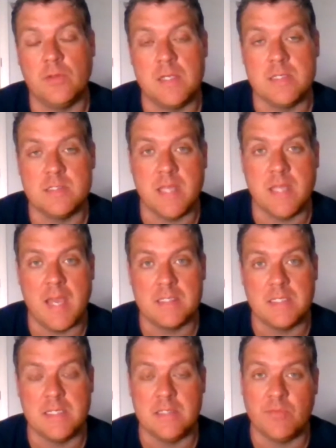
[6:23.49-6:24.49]
is that
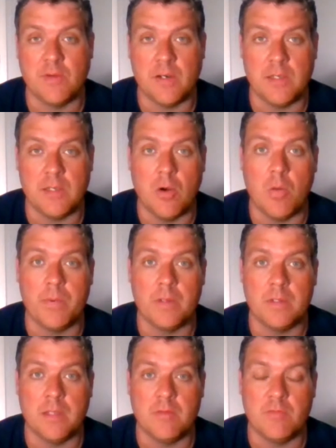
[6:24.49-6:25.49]
he's very
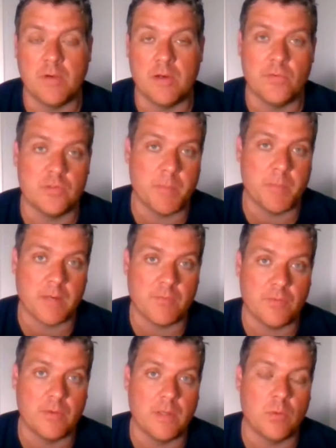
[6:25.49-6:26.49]
open and very
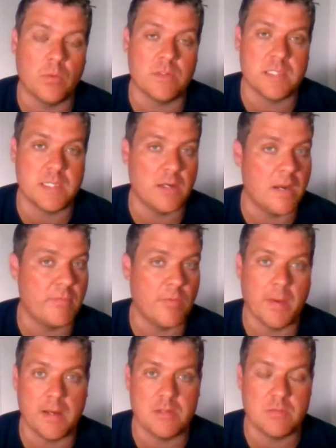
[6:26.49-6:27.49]
respectful and wants to hear
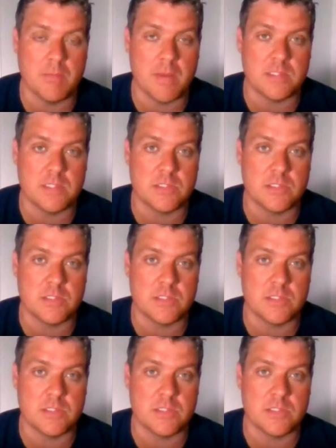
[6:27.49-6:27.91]
everybody's message.